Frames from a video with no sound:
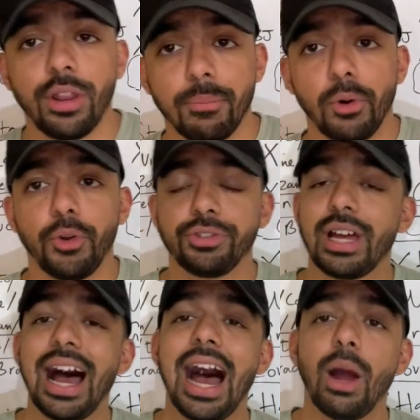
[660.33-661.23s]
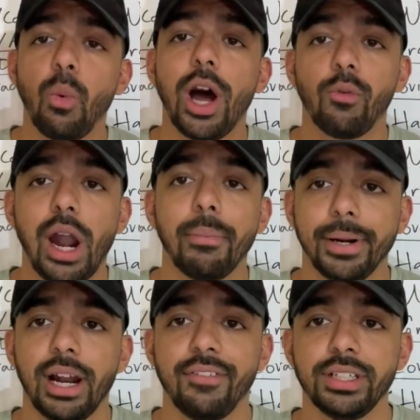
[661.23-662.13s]
the Bulls? I want
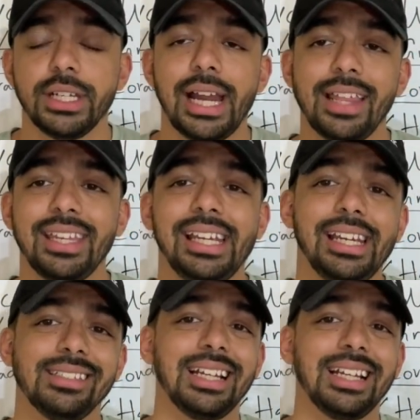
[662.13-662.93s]
Robert Covington. I think he is